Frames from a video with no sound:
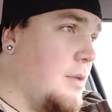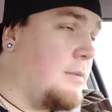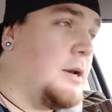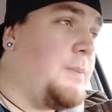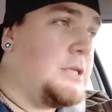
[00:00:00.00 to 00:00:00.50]
I'm
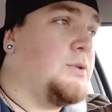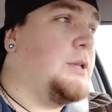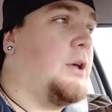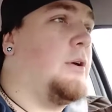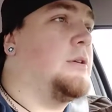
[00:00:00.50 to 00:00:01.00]
going to be
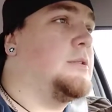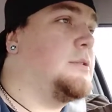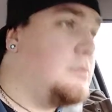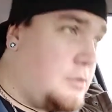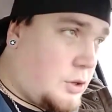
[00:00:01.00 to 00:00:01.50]
doing those
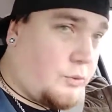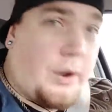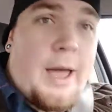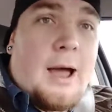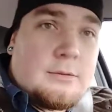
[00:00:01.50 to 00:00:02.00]

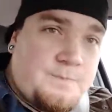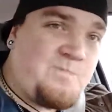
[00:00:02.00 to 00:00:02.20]
throughout